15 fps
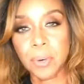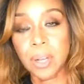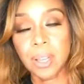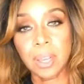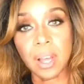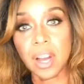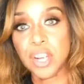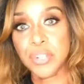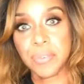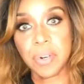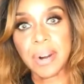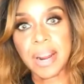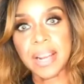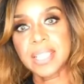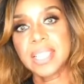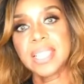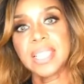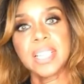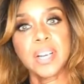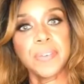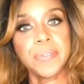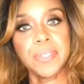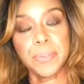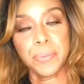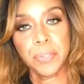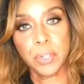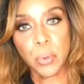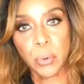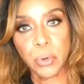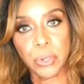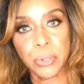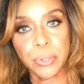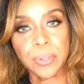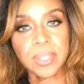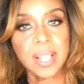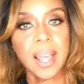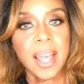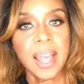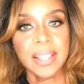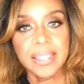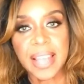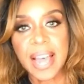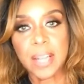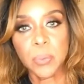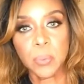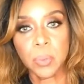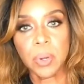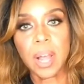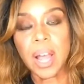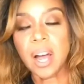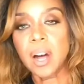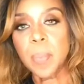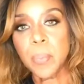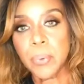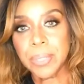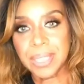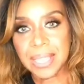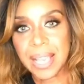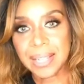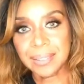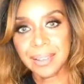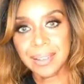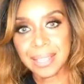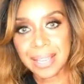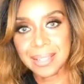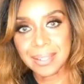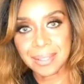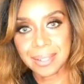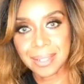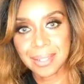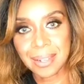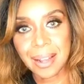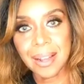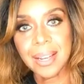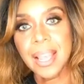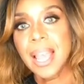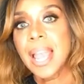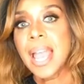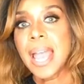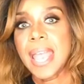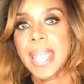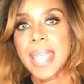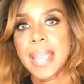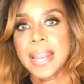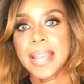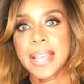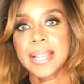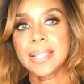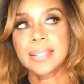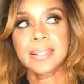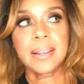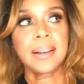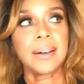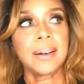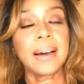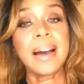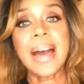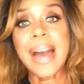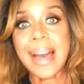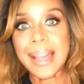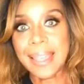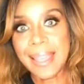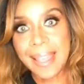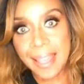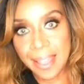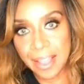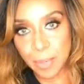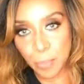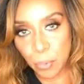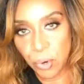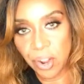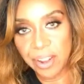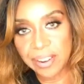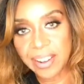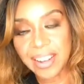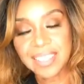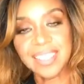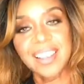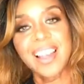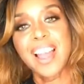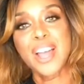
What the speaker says: large variety of different oils that will help protect against the sun, and it's a high-end product.